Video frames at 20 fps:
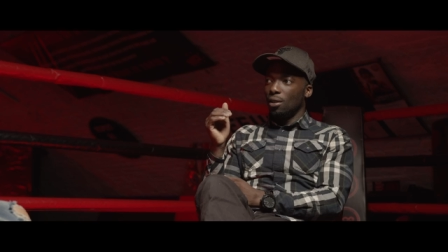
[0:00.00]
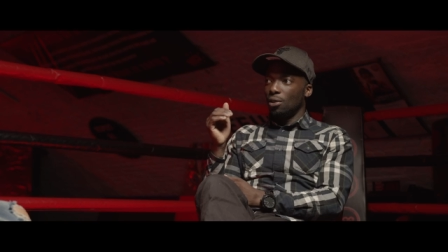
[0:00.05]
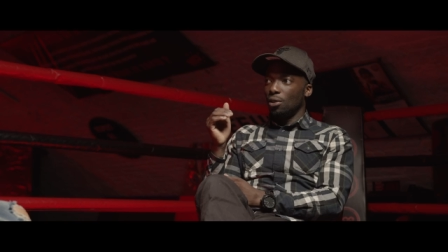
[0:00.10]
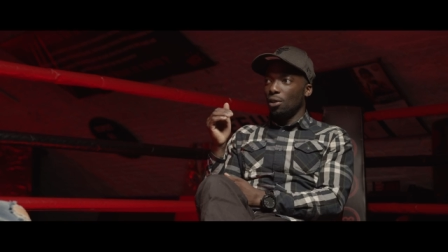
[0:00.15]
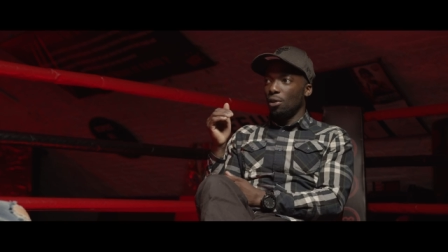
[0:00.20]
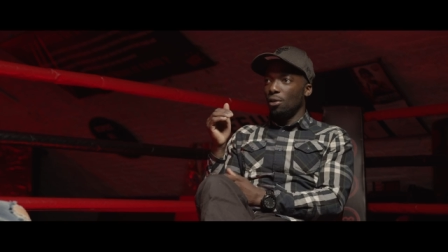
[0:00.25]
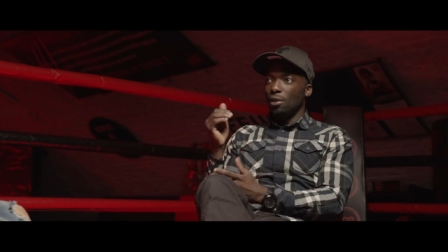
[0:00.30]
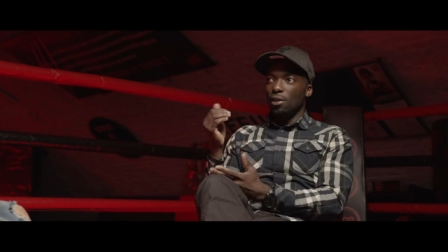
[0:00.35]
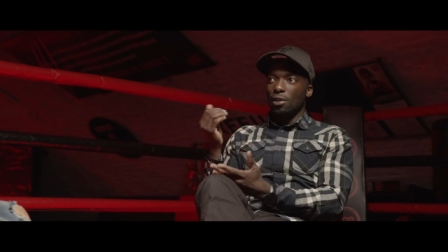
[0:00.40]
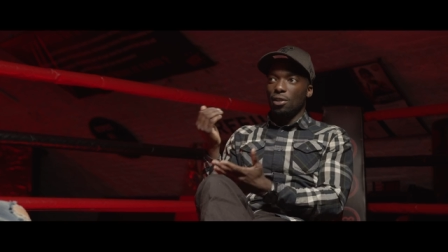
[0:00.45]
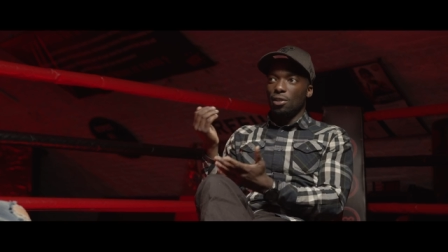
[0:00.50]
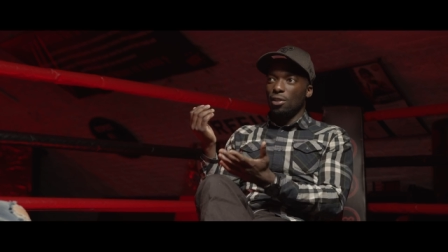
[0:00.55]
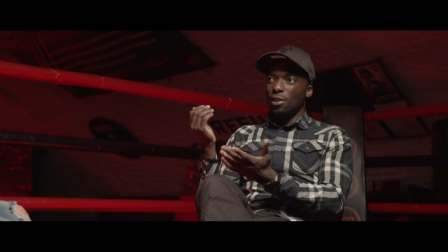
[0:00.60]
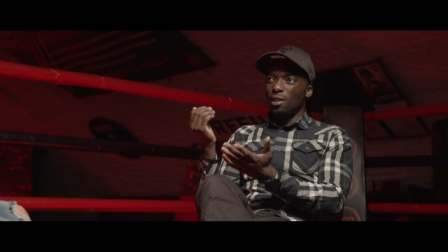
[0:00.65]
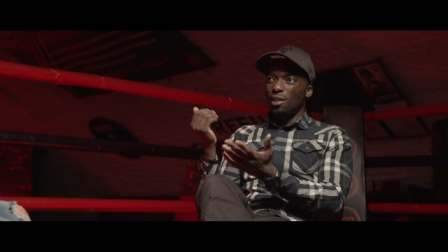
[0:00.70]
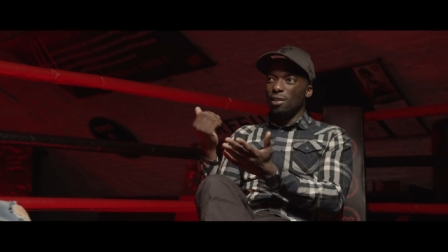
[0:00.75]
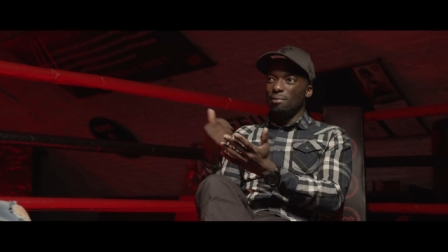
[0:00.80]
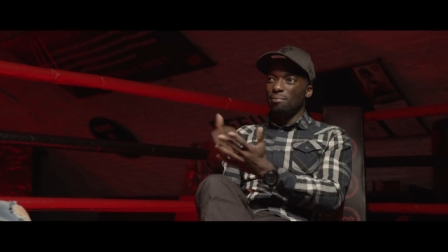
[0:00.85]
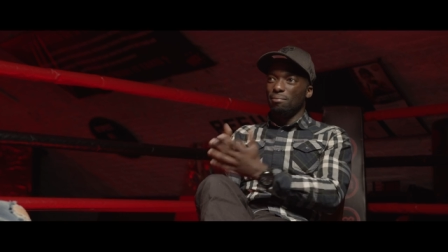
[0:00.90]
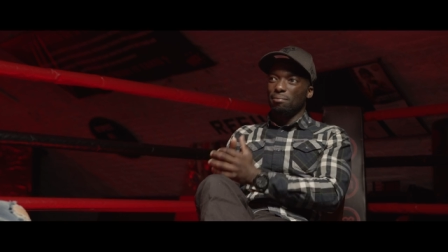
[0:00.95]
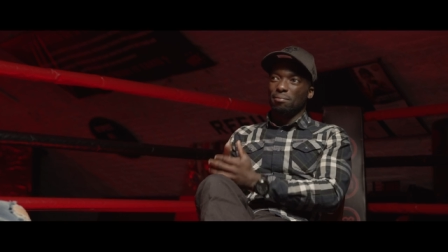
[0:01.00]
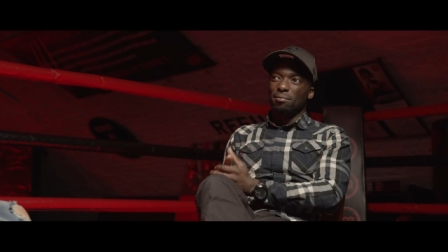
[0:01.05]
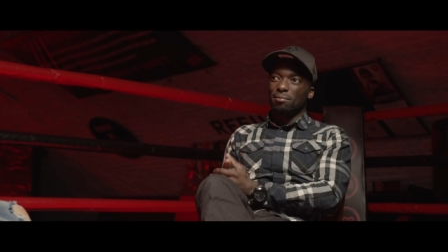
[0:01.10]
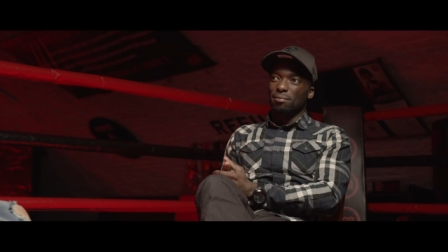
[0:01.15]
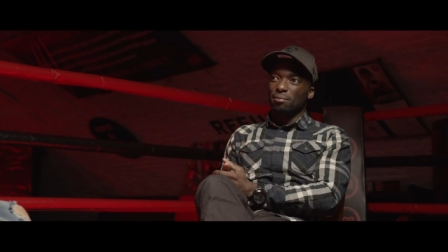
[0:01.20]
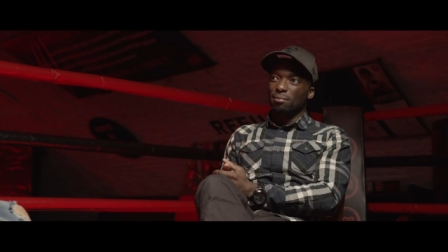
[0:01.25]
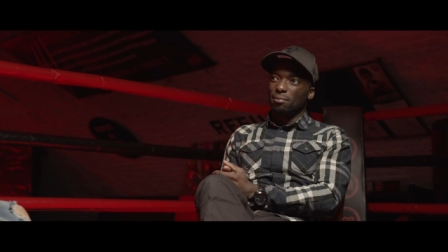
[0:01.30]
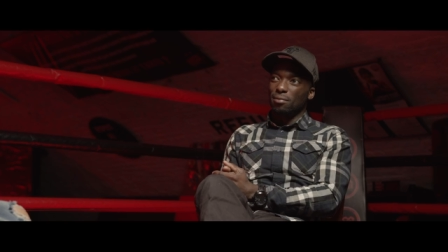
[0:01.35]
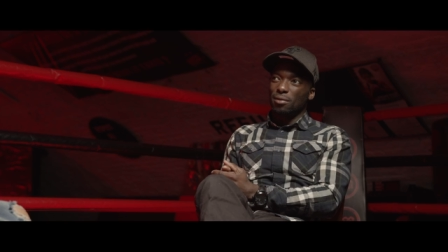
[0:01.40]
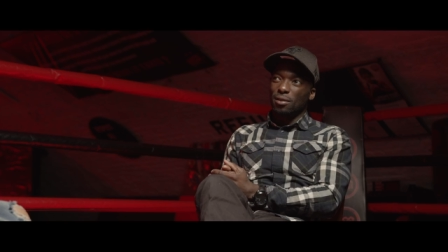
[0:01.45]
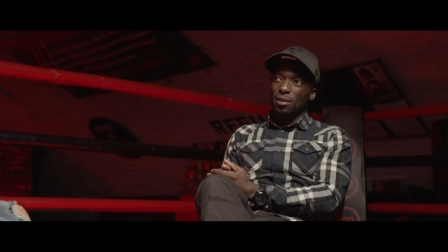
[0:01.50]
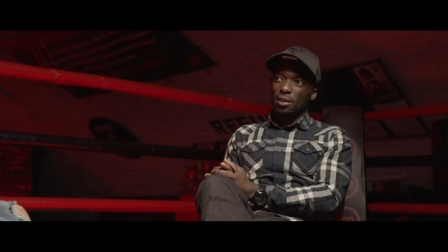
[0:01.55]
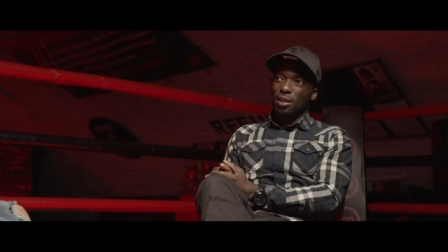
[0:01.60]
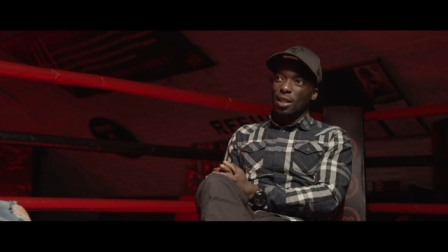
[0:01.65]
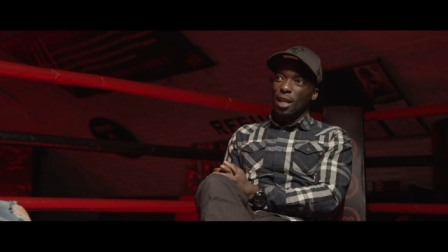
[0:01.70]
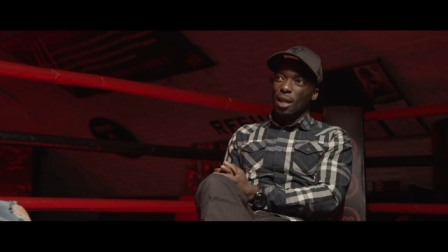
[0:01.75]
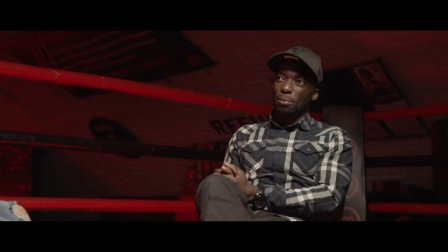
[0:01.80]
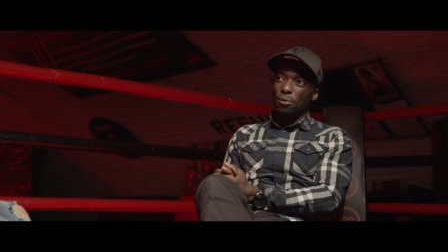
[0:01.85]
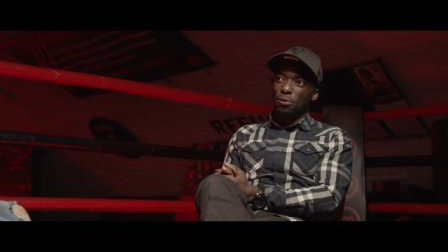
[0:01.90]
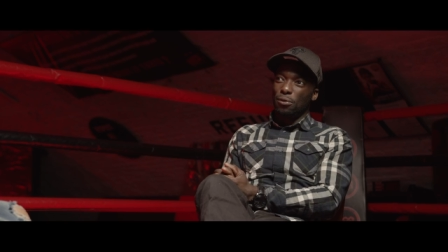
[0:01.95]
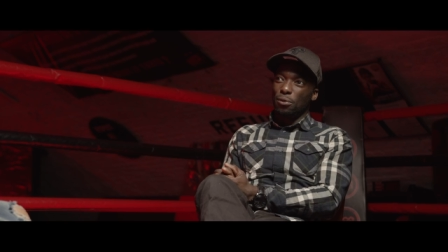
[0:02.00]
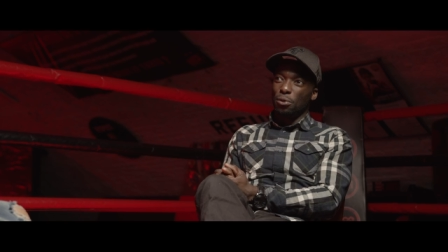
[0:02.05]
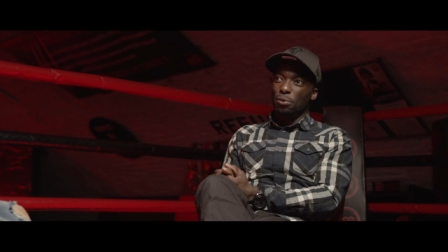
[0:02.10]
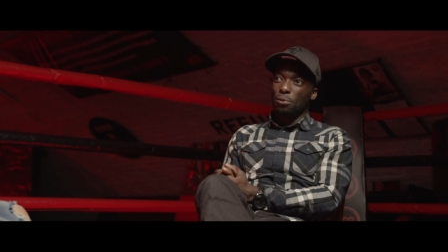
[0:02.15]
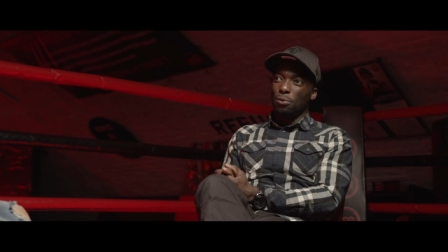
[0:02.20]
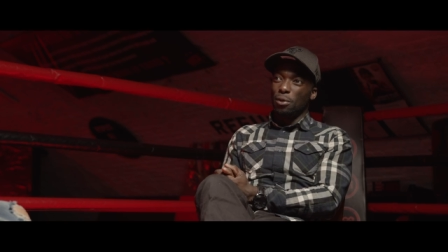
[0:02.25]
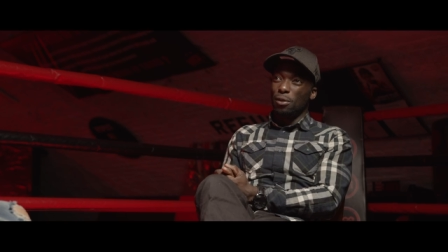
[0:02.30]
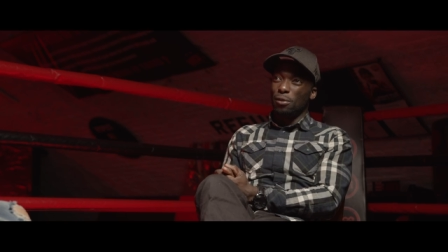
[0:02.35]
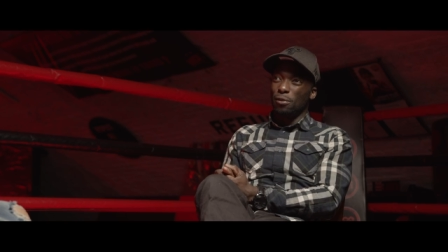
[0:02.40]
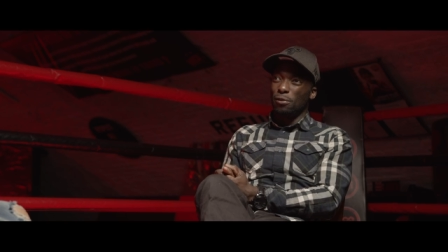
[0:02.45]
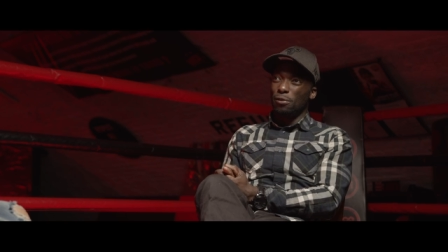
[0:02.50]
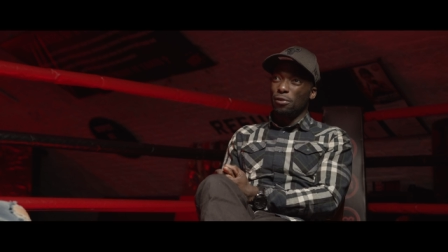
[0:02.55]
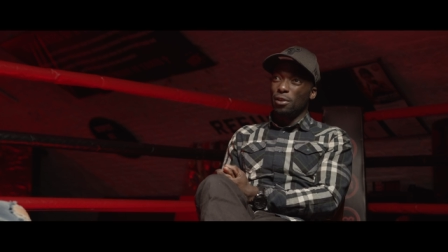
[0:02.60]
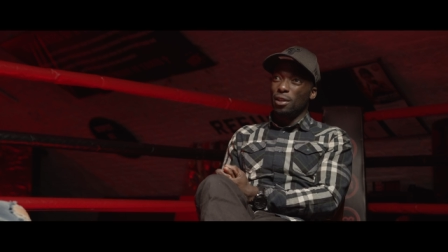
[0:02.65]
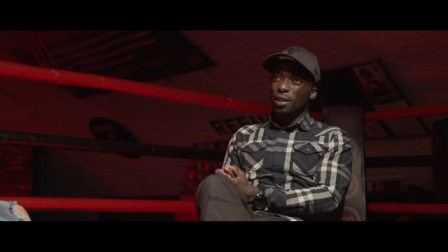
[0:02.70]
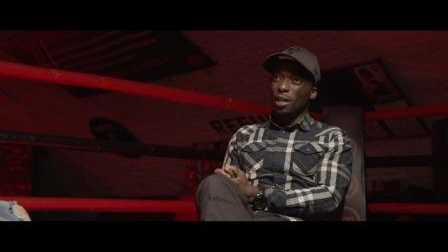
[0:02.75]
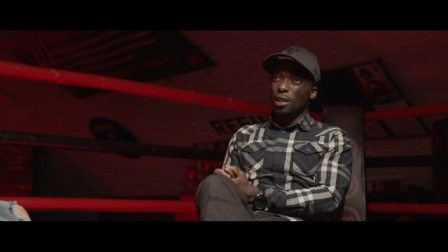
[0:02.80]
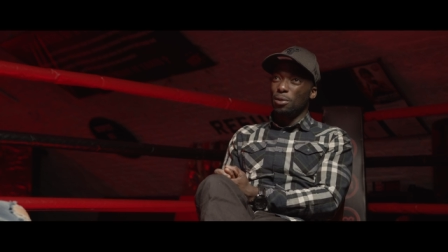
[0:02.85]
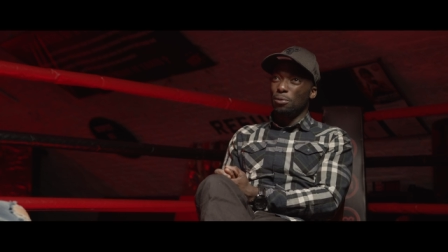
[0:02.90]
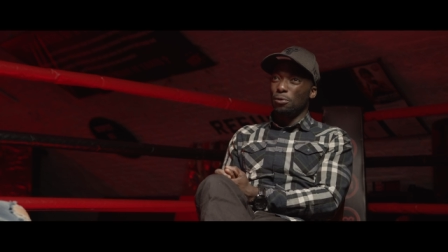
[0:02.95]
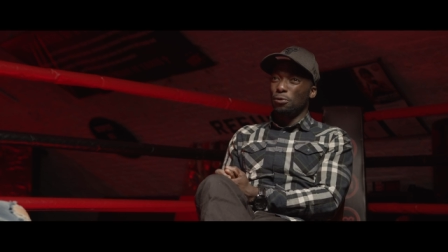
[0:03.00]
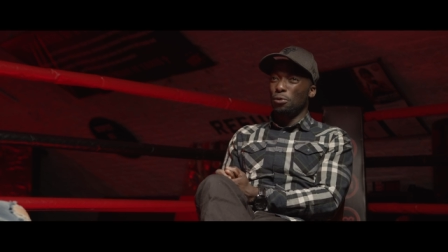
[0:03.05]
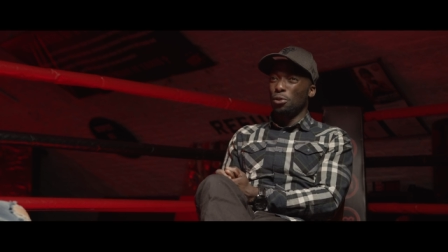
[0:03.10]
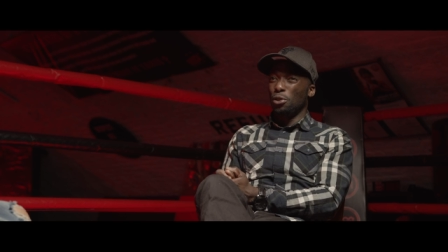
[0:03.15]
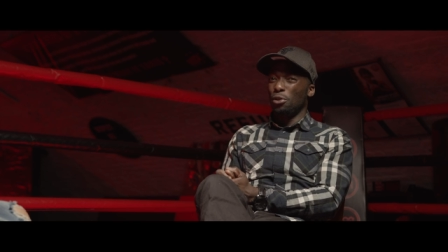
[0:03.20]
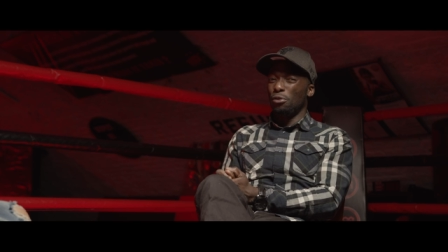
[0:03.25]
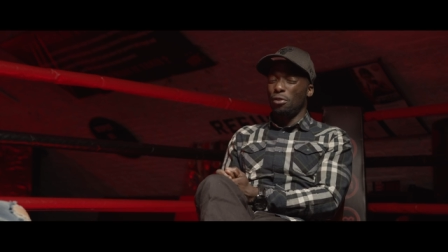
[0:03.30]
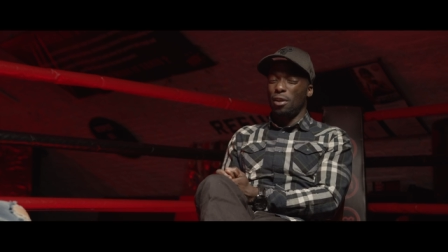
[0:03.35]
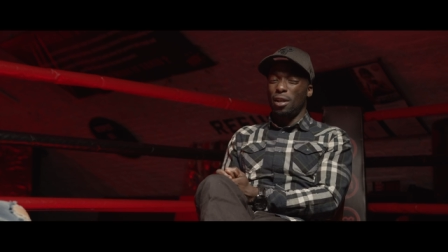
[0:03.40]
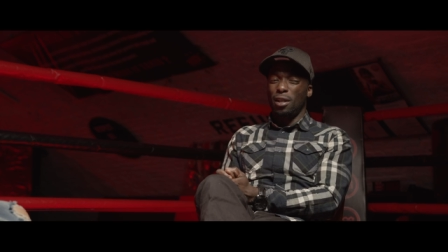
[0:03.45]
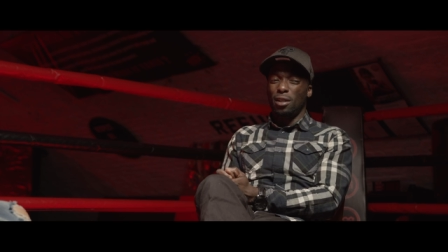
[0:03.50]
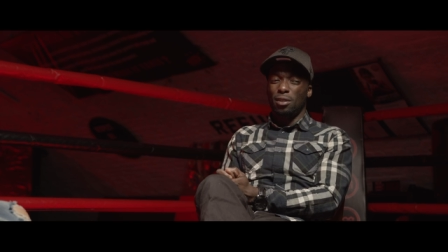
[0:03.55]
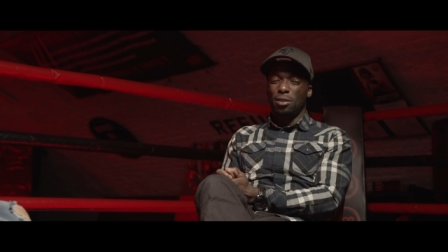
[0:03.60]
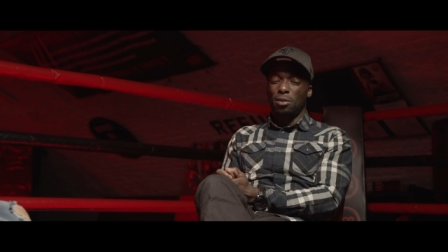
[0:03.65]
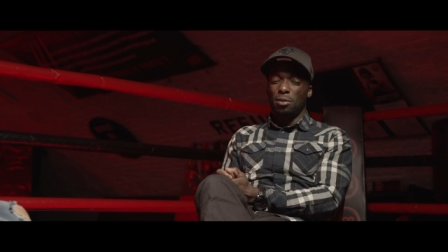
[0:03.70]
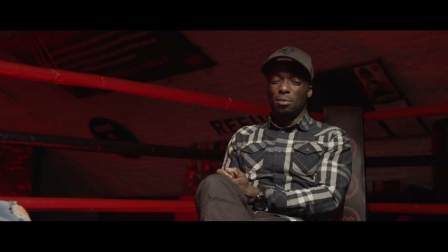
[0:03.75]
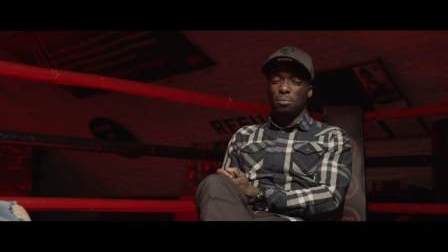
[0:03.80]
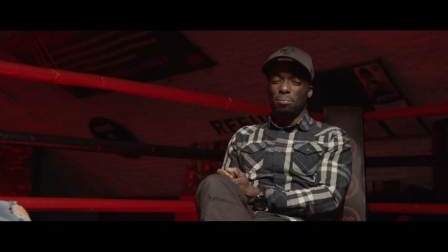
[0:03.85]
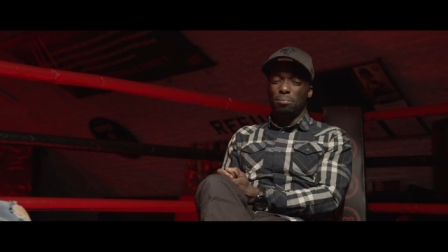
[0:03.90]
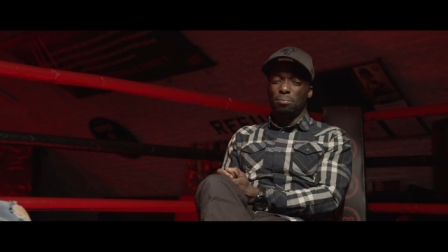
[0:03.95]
So literally, day before, well, 3 days before you race,